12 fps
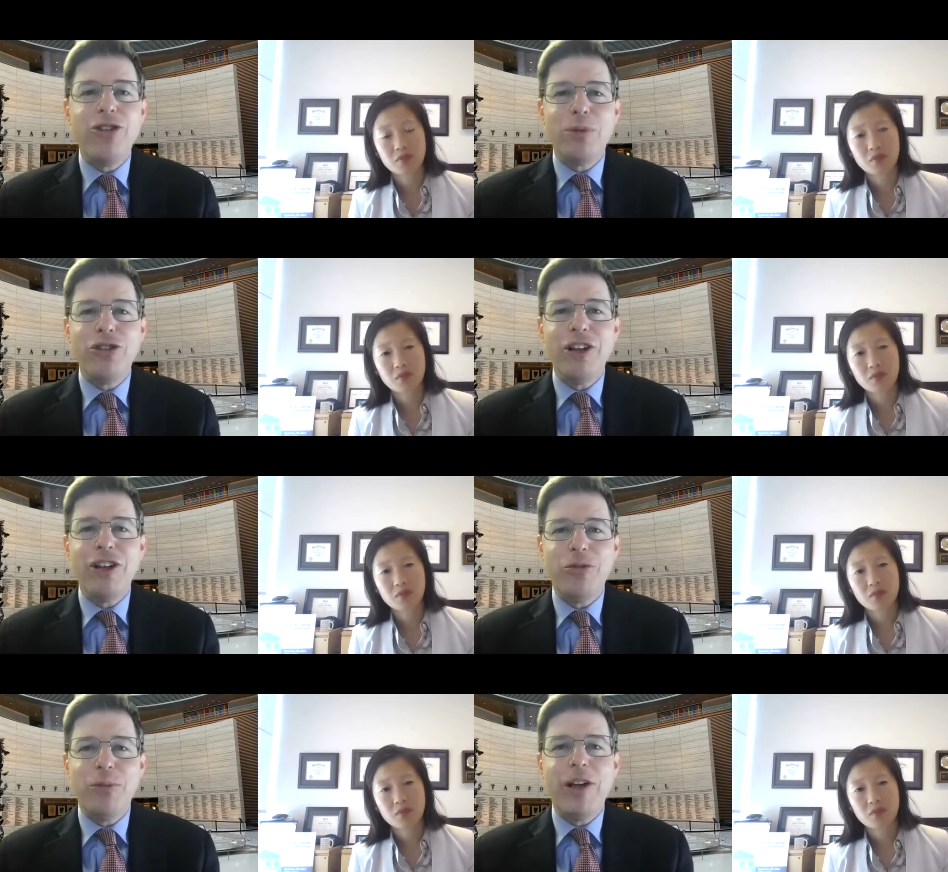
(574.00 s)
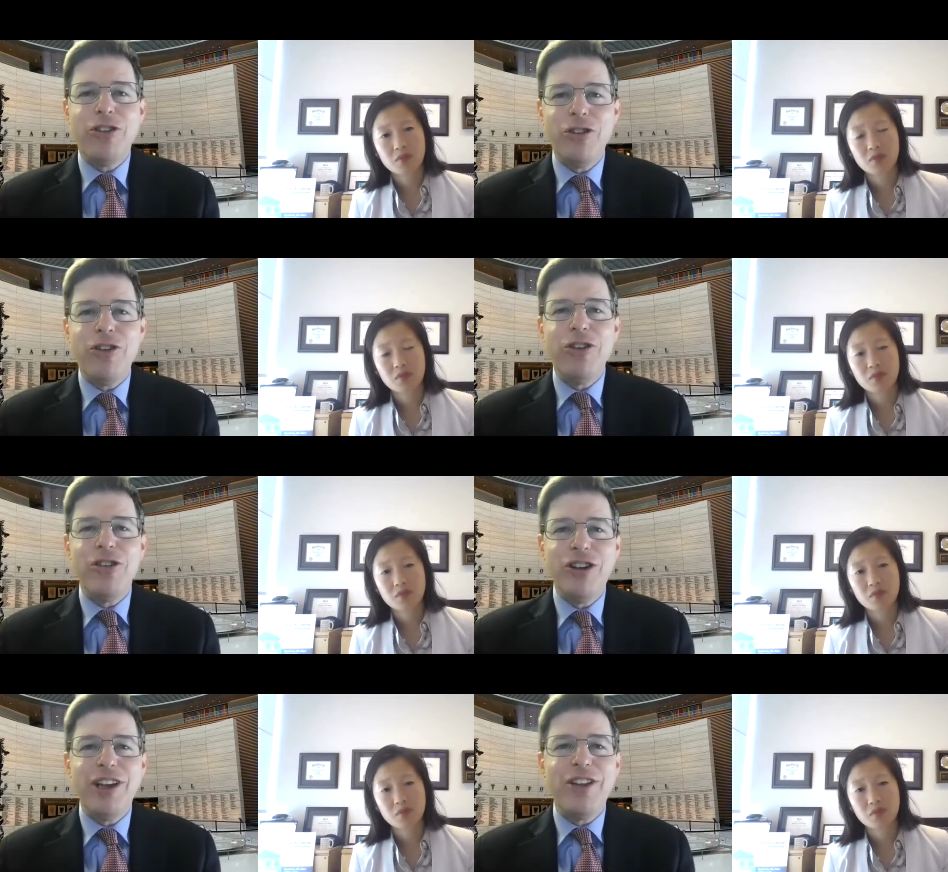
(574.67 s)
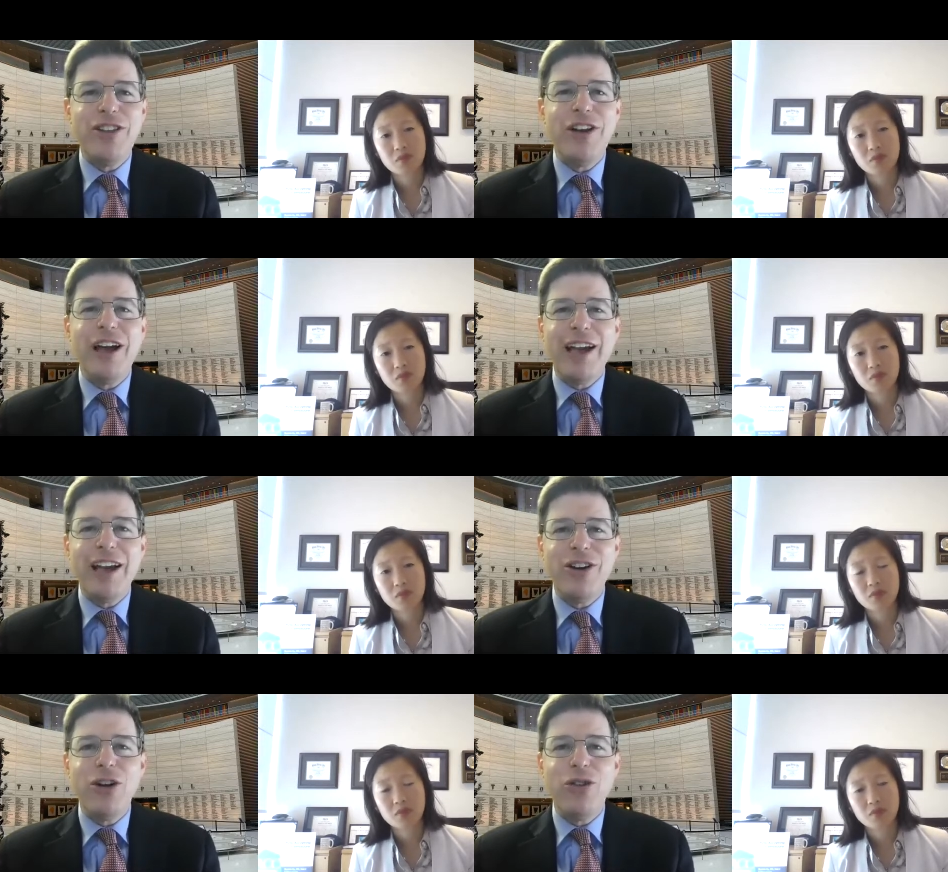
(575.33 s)
Speaker 1: specificity in the
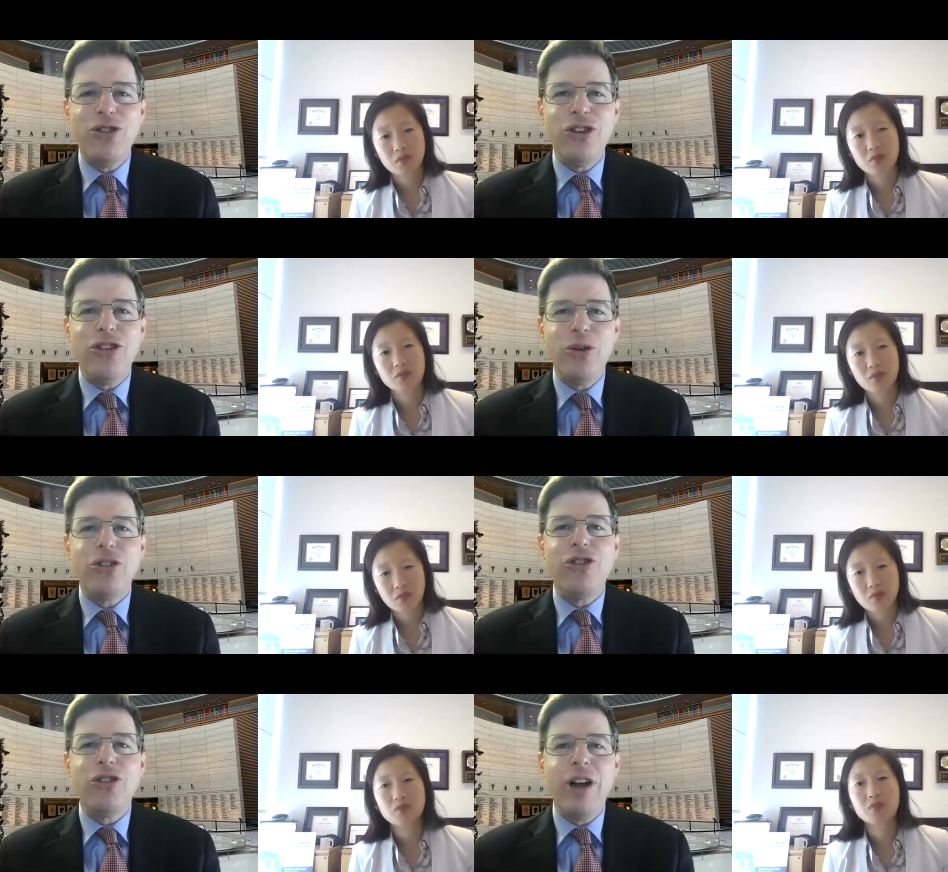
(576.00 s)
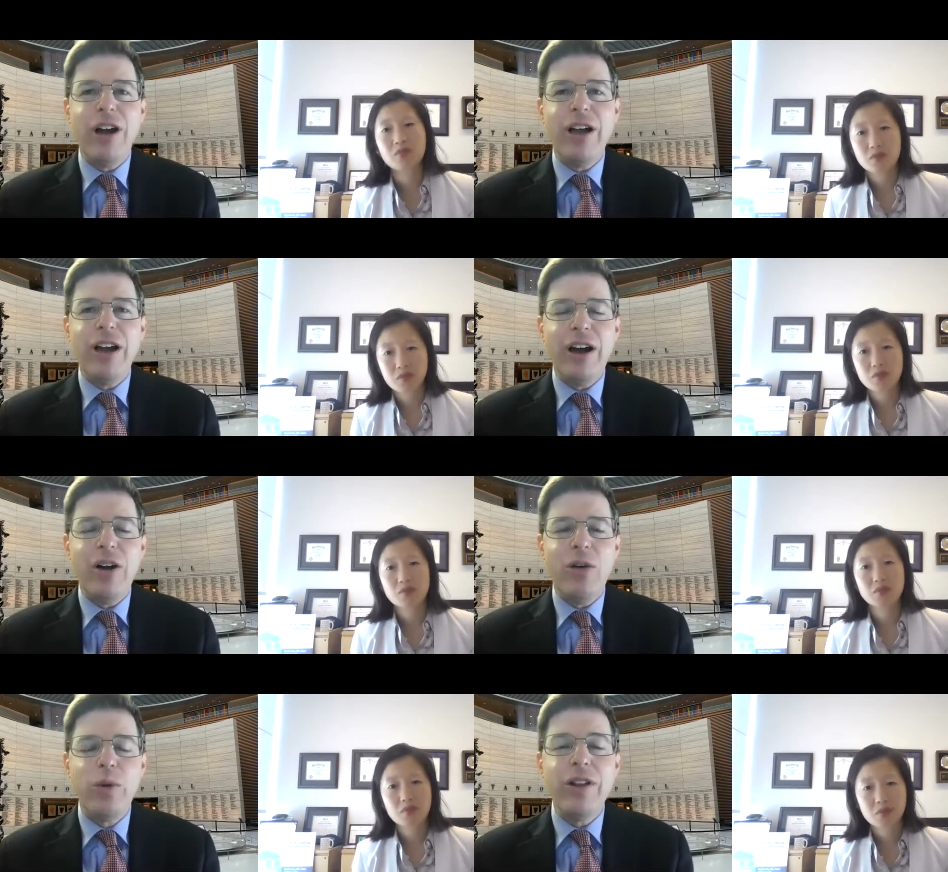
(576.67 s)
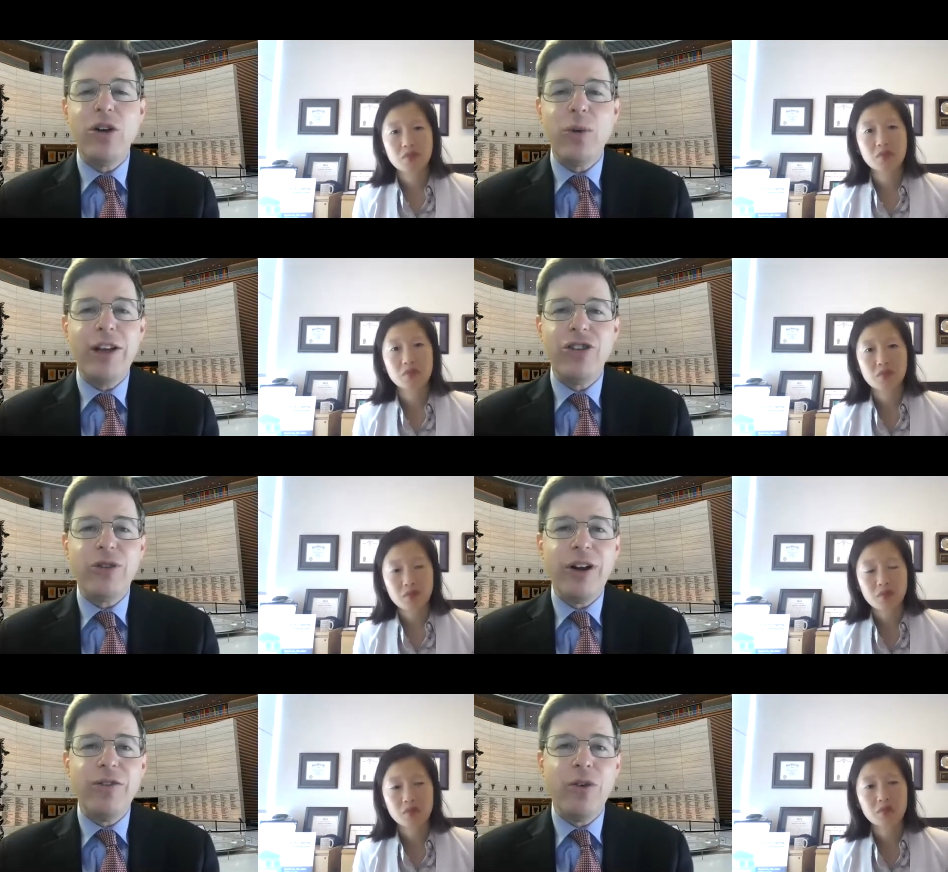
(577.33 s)
diagnosis. So it's uh, uh, really quite
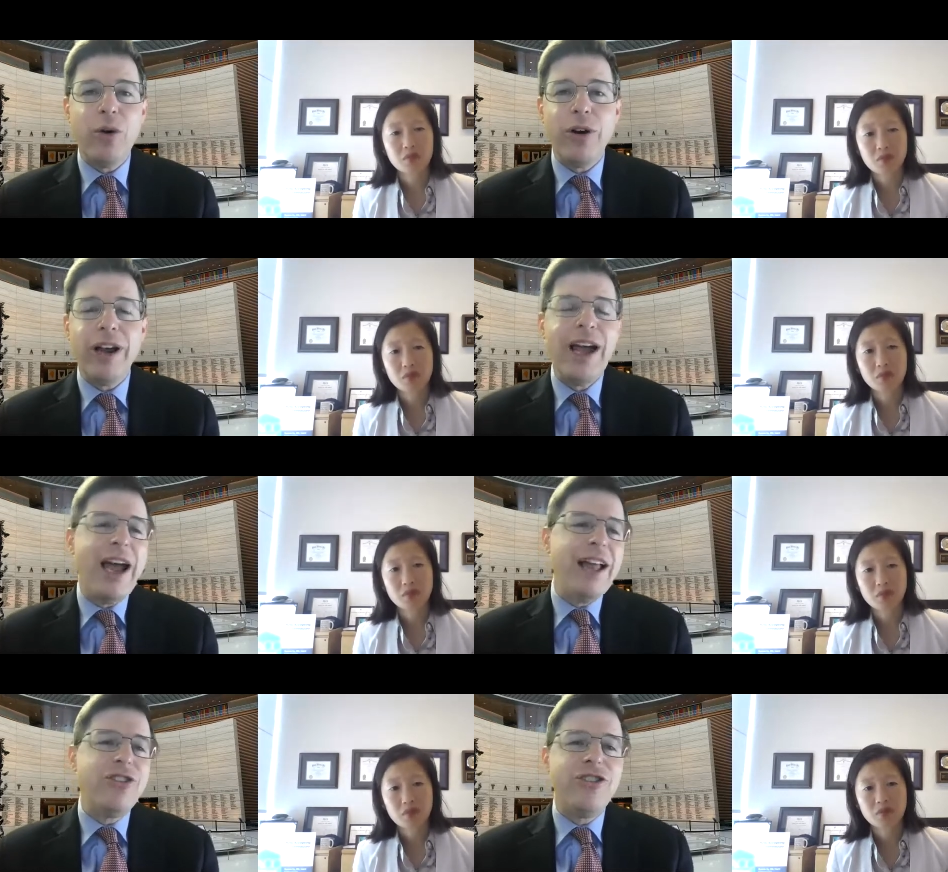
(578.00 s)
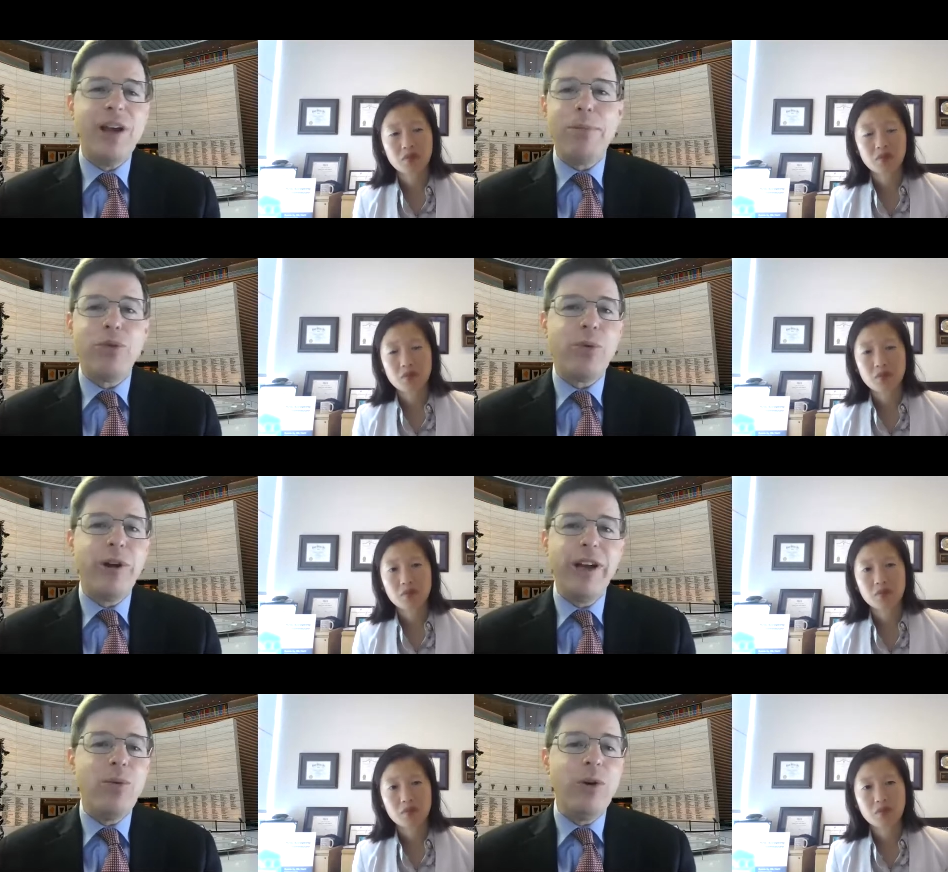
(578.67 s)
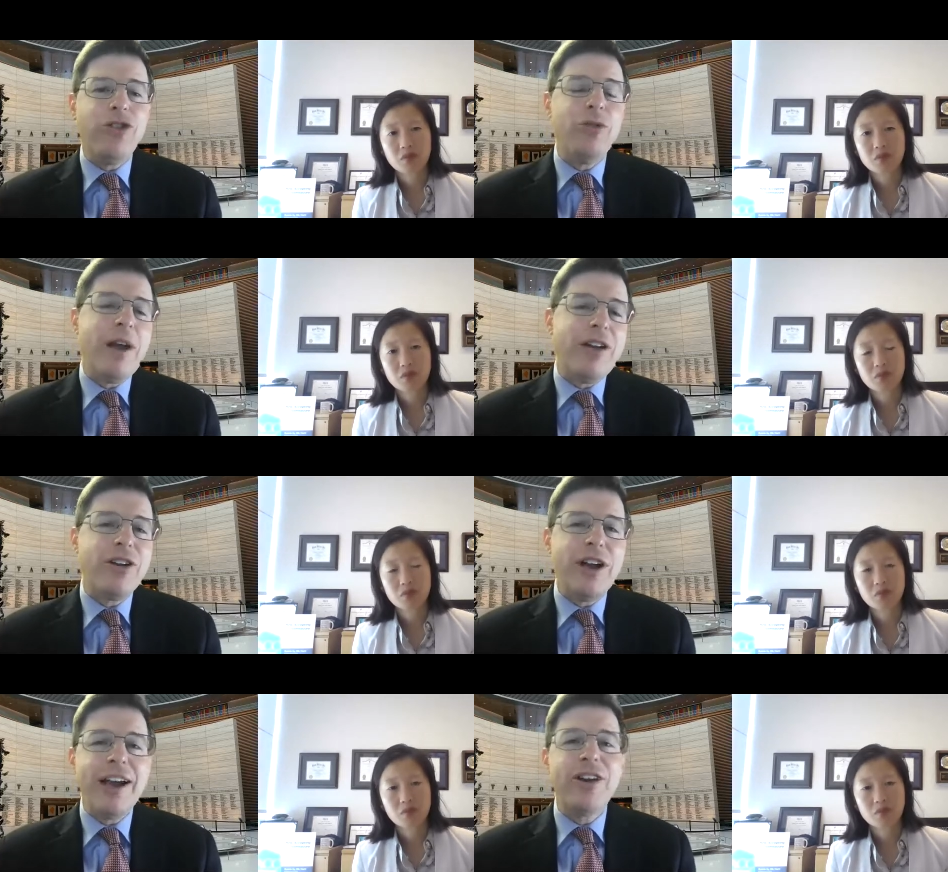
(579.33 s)
straightforward. And step three, once you make
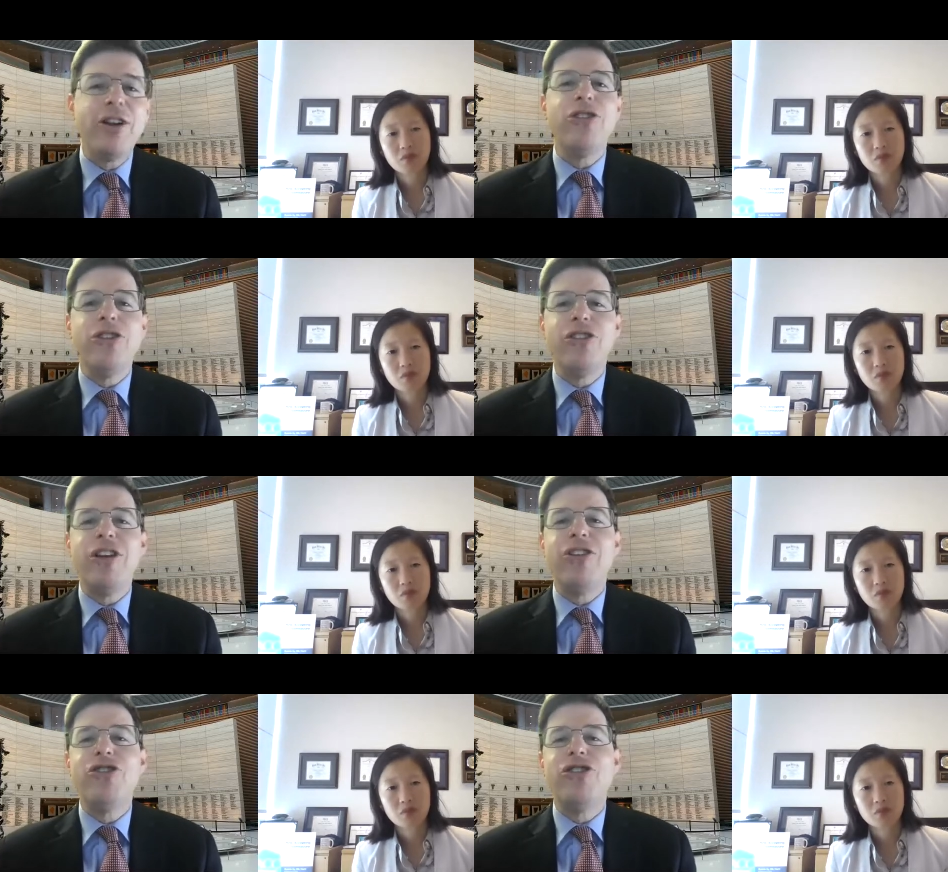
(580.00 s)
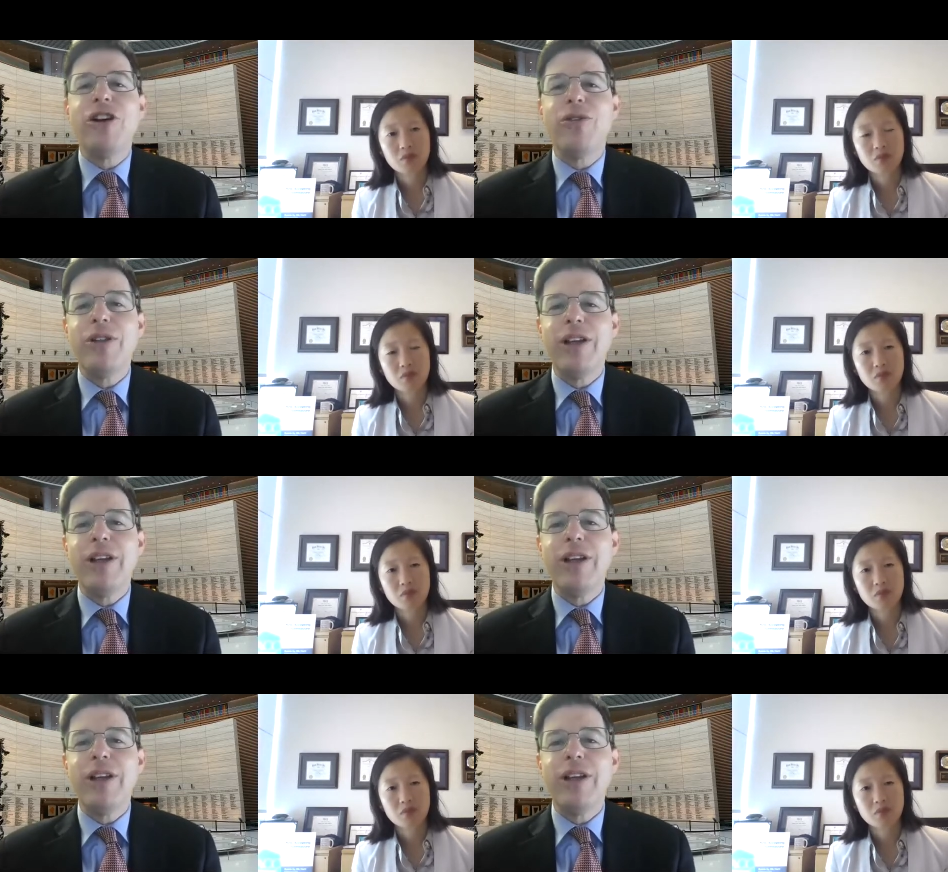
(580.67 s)
the diagnosis, is generally